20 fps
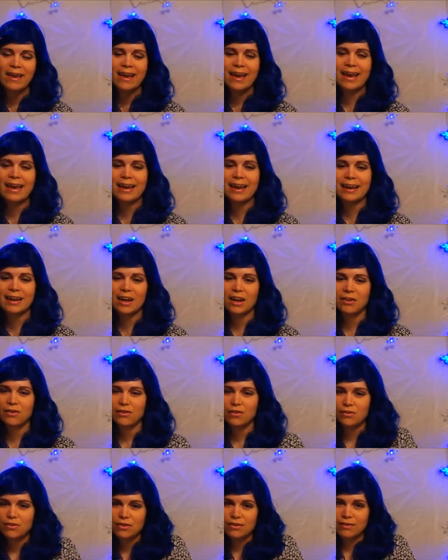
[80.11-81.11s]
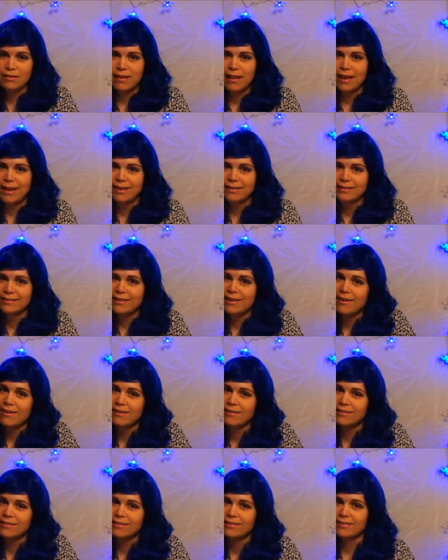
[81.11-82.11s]
And I also just like
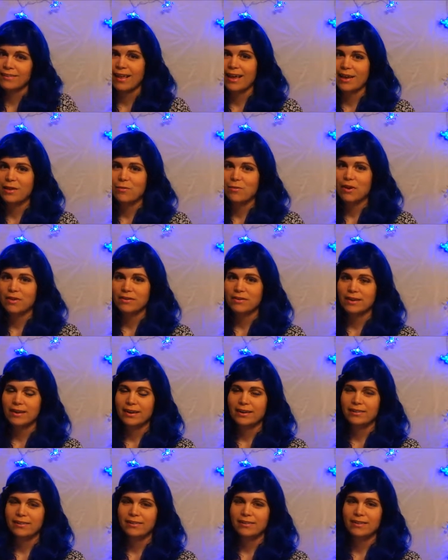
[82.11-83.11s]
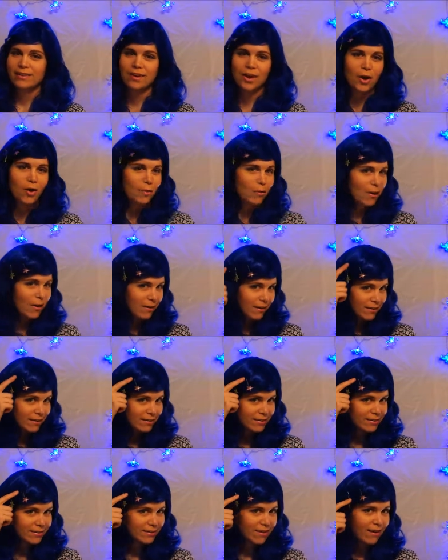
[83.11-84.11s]
stars, like whether it's,
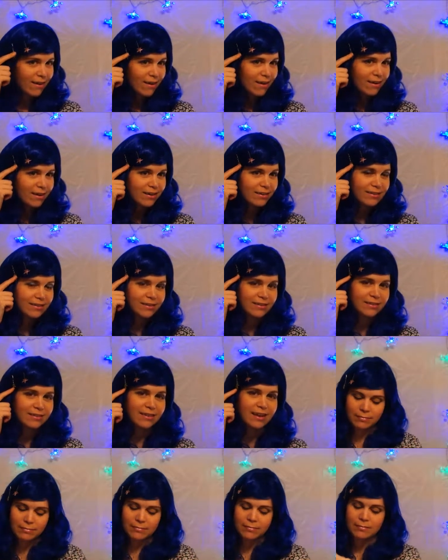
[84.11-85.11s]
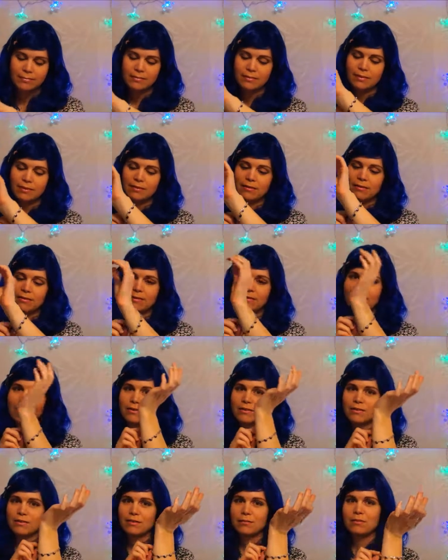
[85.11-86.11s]
wearing stars, this is
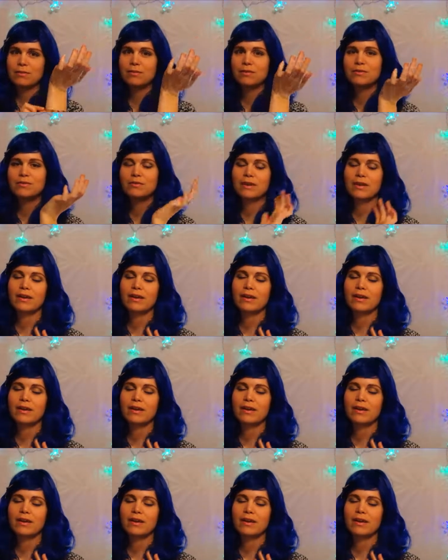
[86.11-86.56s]
stars and moons.